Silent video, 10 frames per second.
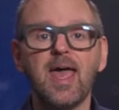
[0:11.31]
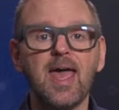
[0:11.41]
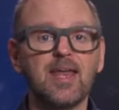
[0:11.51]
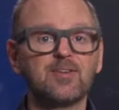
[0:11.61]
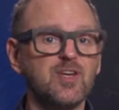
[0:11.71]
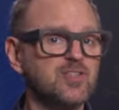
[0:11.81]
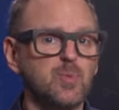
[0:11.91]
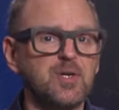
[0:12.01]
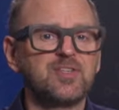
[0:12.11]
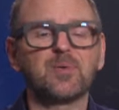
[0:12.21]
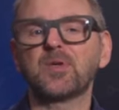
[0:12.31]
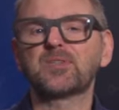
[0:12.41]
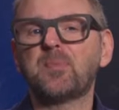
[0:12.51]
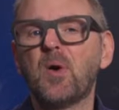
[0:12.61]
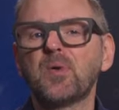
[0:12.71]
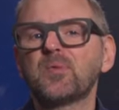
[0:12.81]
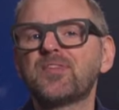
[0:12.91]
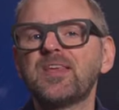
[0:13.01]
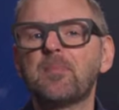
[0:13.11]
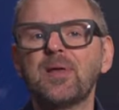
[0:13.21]
and just wish it was born
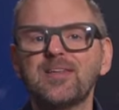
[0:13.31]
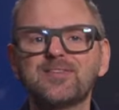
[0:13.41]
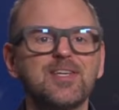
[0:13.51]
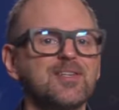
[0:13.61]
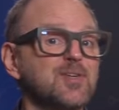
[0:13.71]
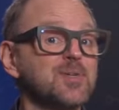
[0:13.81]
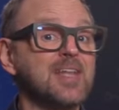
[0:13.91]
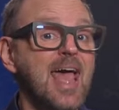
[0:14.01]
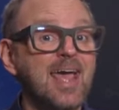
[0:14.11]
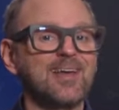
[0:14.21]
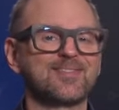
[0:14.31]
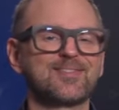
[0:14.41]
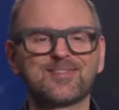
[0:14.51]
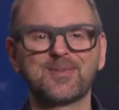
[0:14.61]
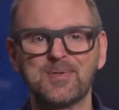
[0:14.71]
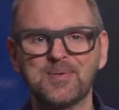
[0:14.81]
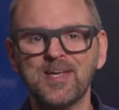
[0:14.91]
with the ability to dance too?